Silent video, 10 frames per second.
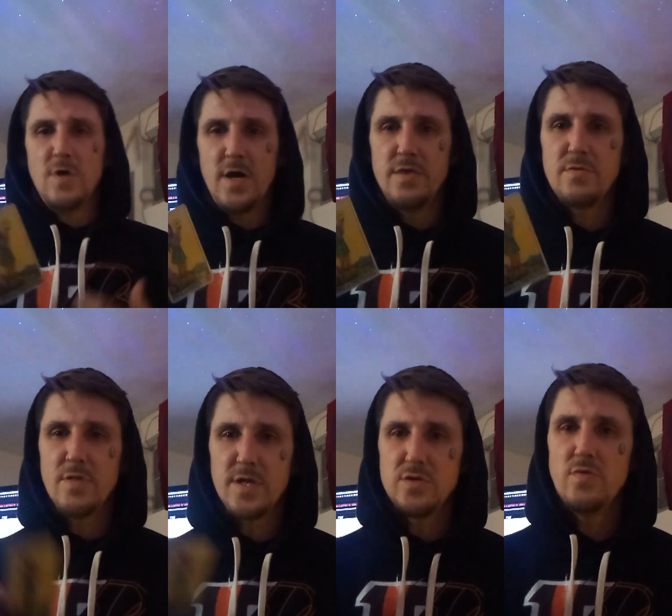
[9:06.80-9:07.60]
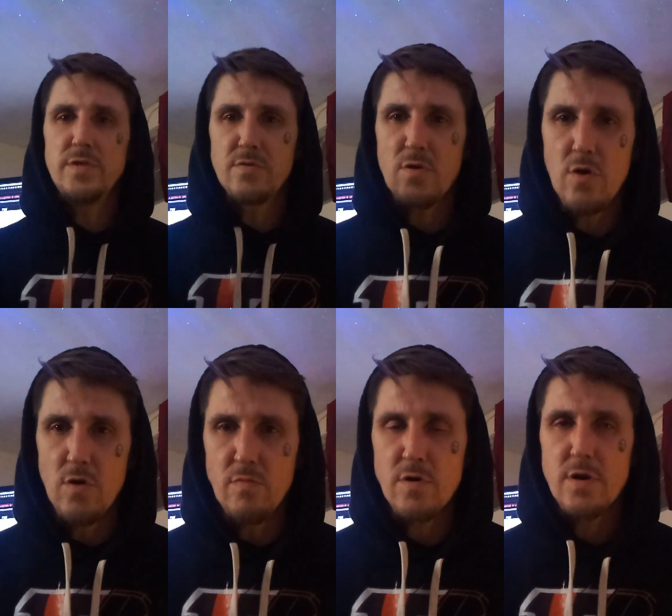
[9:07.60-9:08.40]
right? They're like doing their
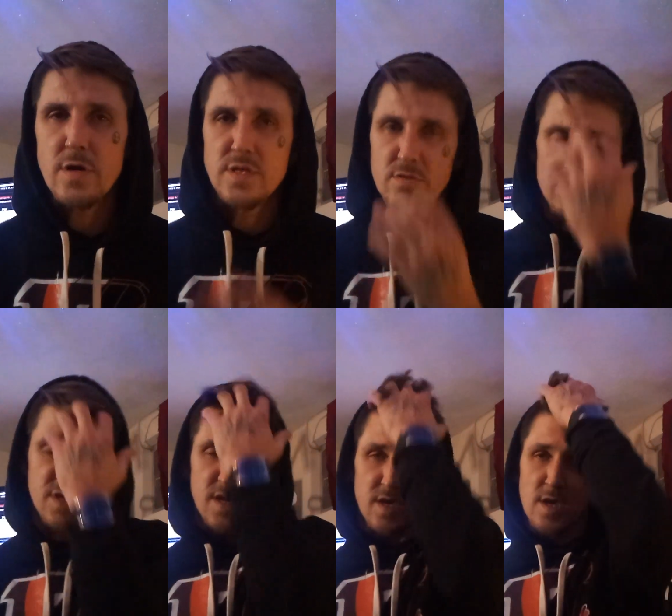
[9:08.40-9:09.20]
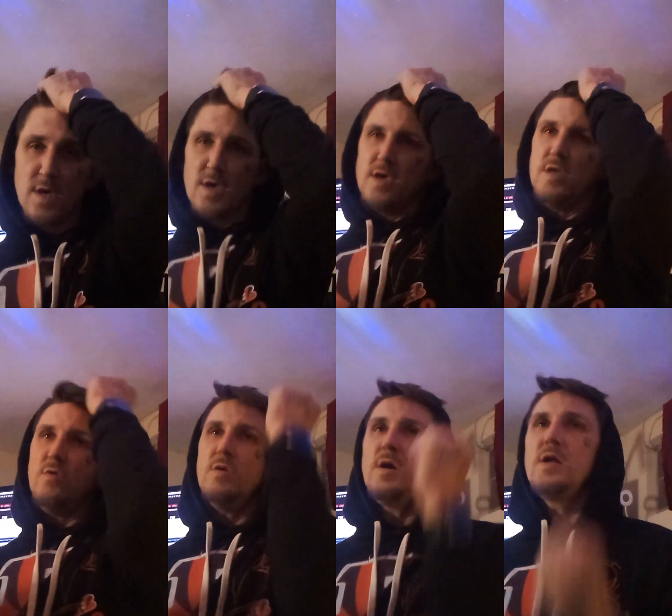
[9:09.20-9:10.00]
homework. So it's like, a
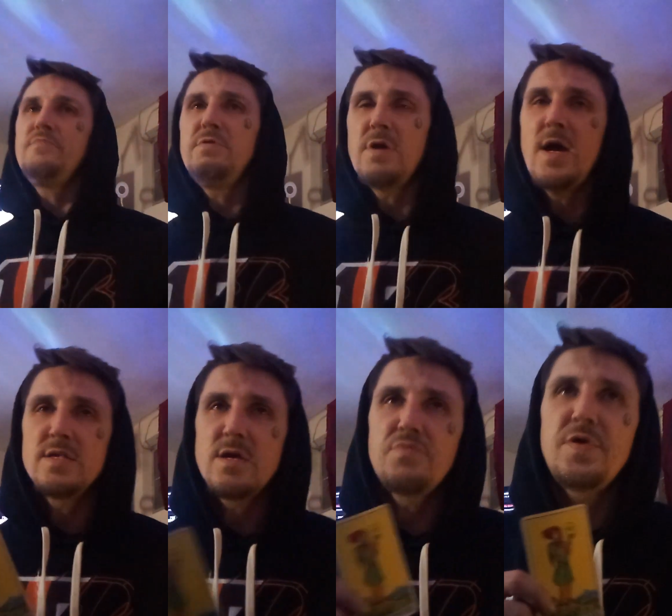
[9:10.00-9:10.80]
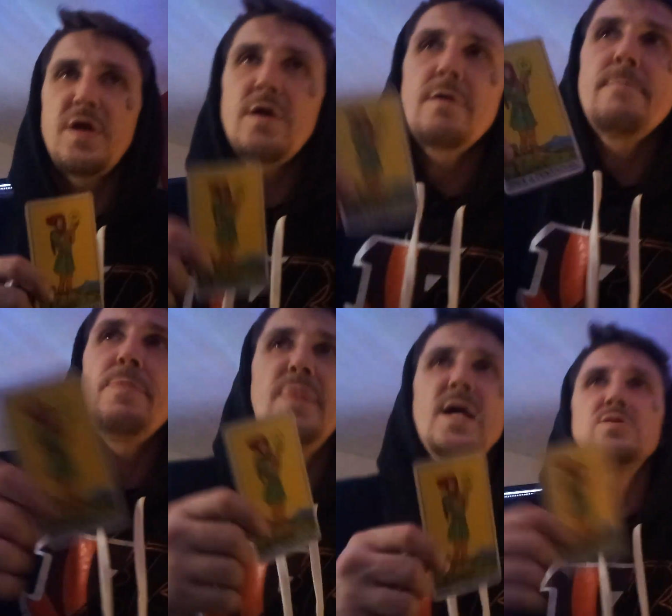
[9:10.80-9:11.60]
lot of you guys out there,
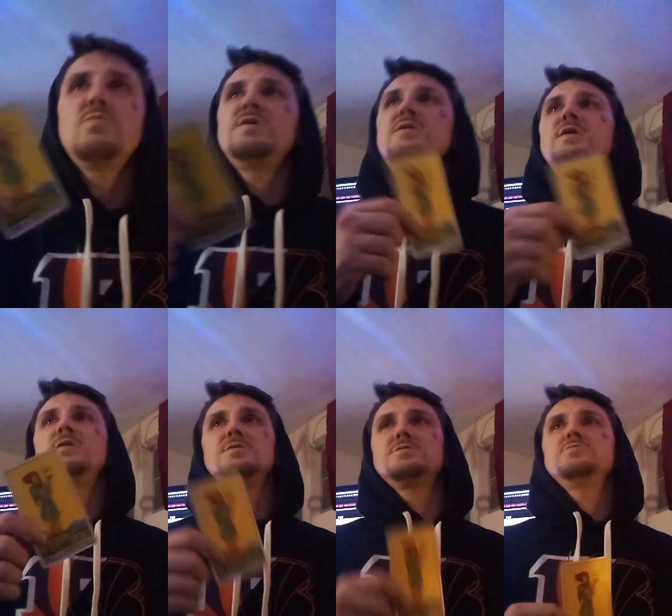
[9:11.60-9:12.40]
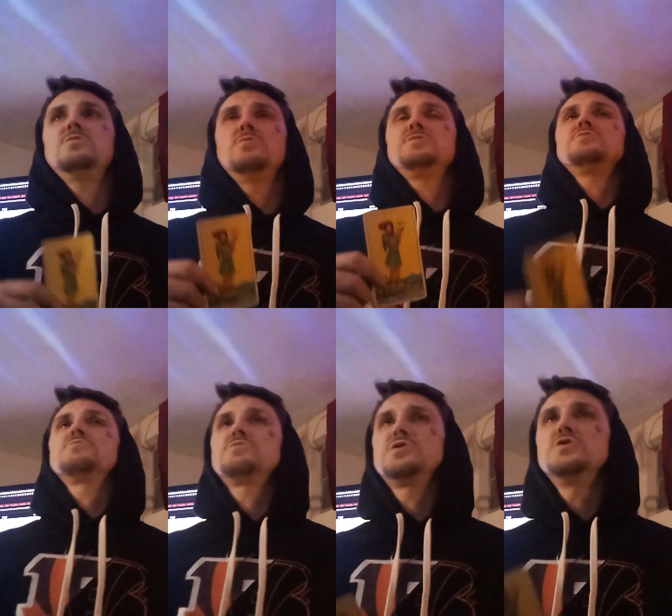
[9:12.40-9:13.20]
that's what it is.
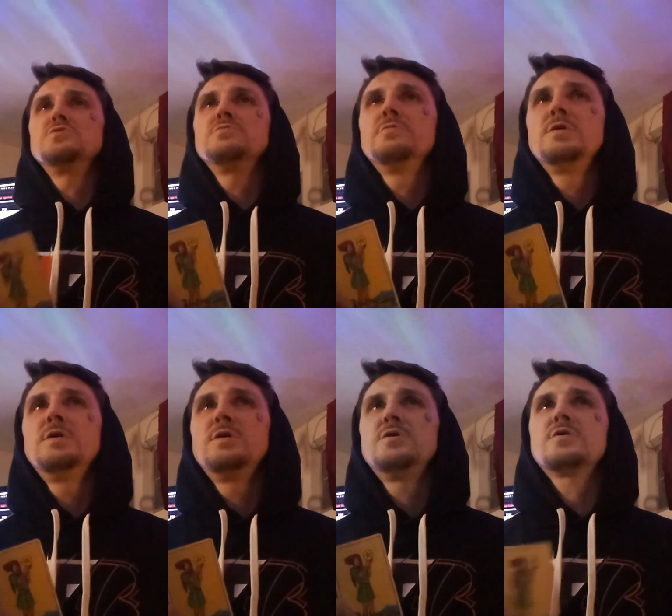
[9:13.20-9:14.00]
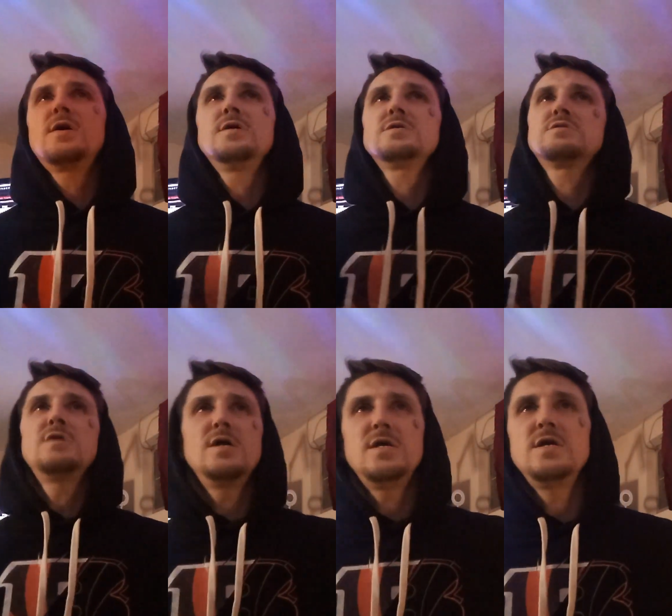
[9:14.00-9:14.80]
You're kind of
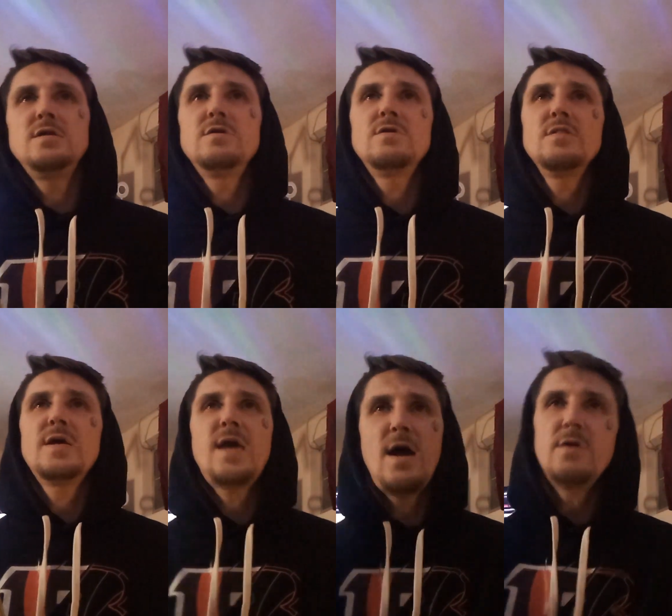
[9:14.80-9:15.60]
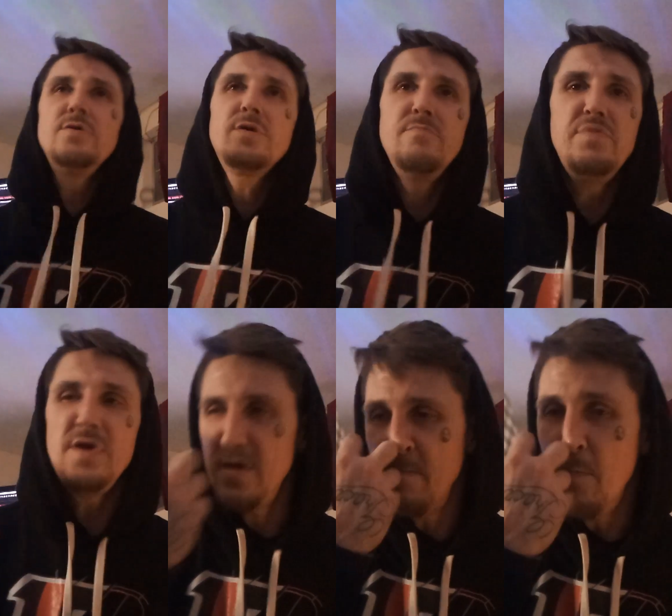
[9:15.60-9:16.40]
studying like how you can
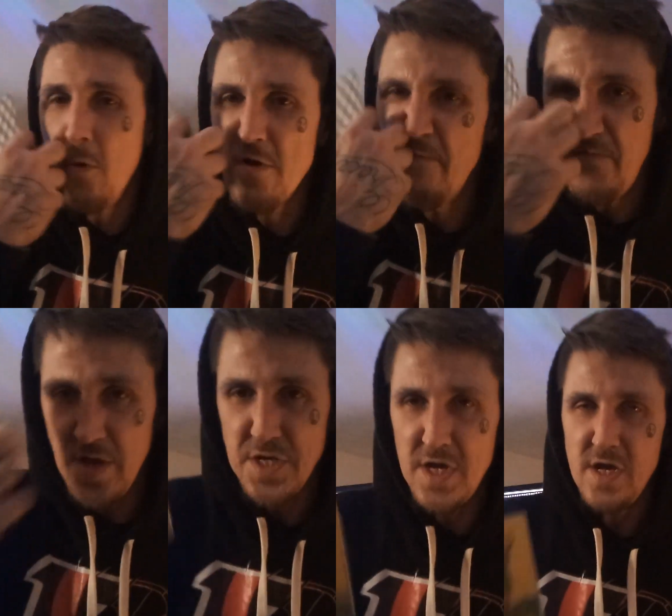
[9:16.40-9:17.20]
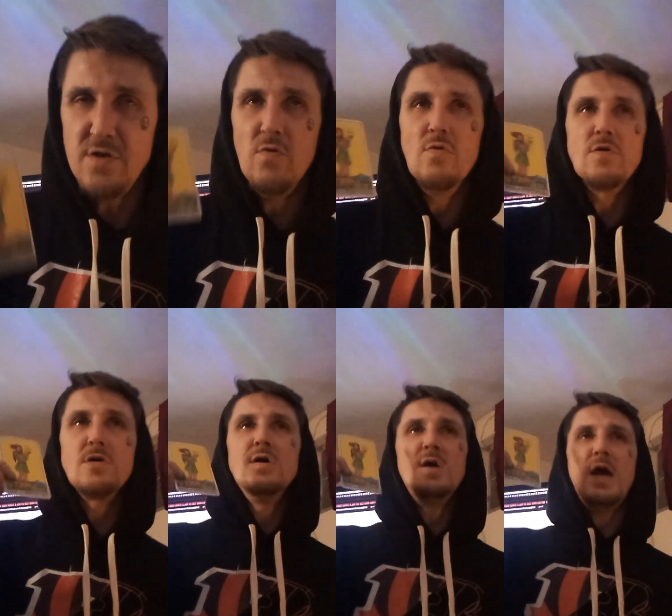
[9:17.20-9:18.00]
be more efficient,
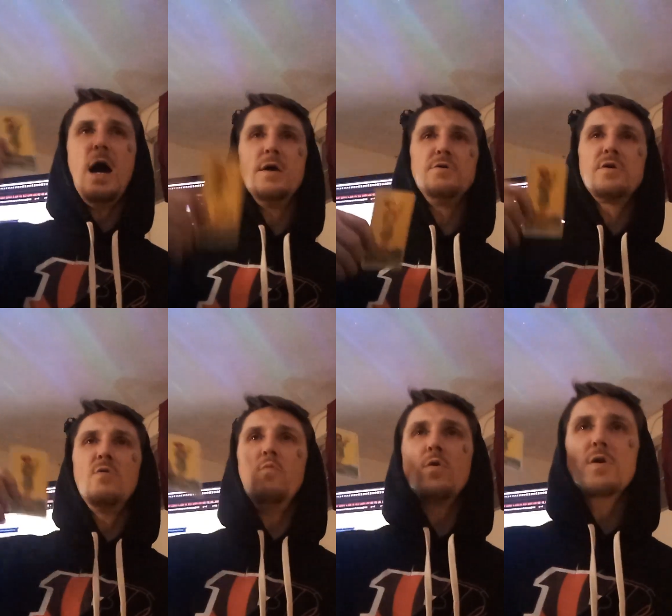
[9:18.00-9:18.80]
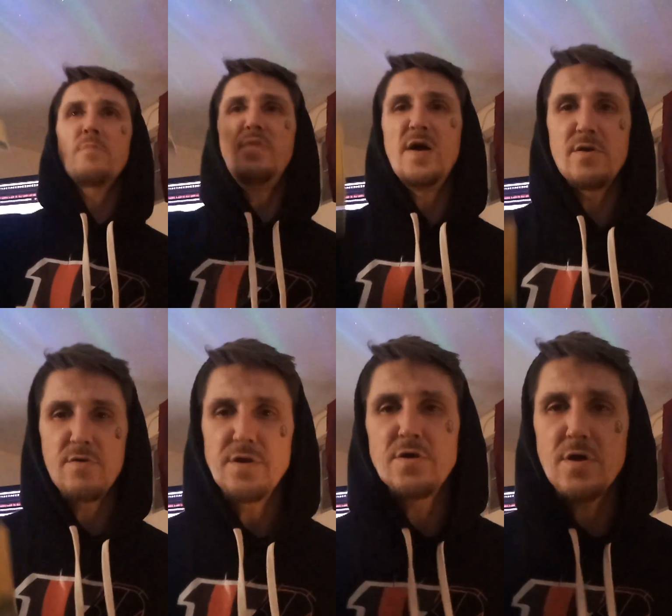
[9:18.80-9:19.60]
or how you can work better
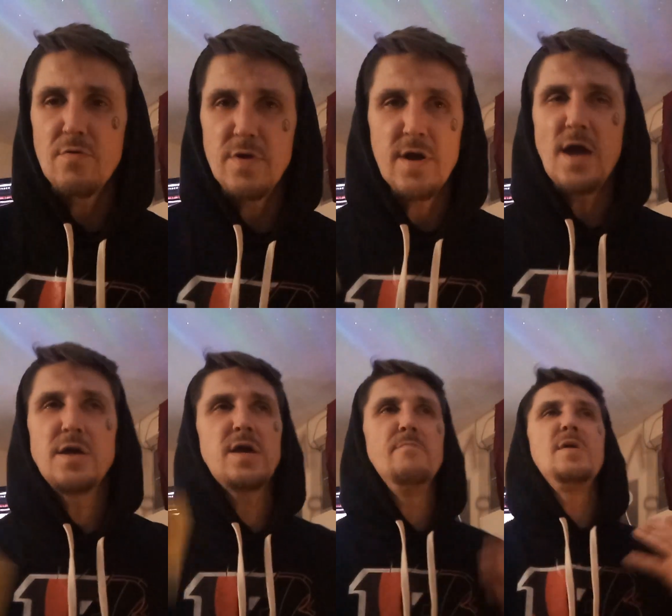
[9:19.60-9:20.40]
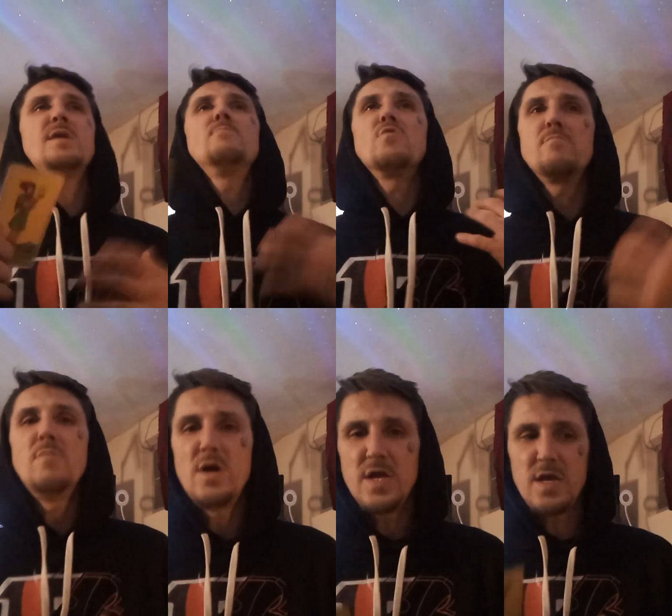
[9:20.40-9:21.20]
in your career, how you can make more
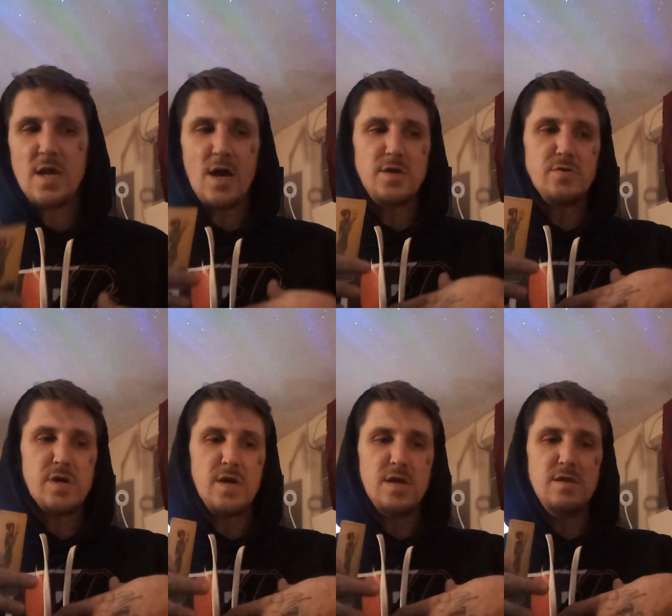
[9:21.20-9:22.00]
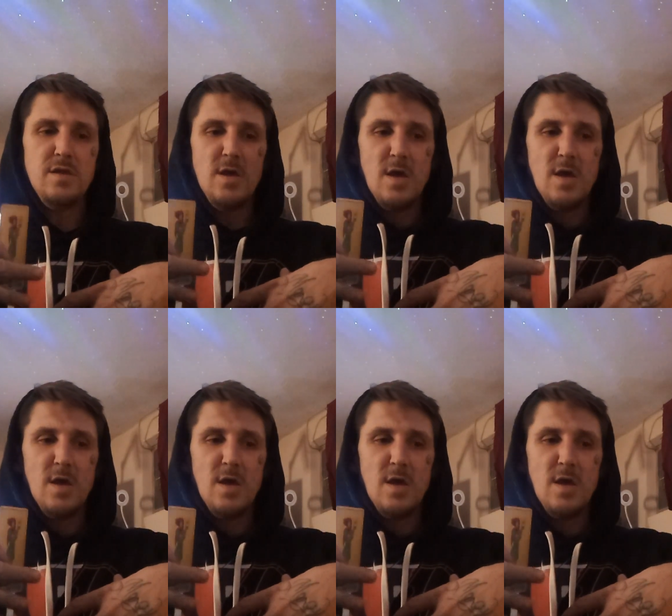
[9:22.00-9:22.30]
money, how you can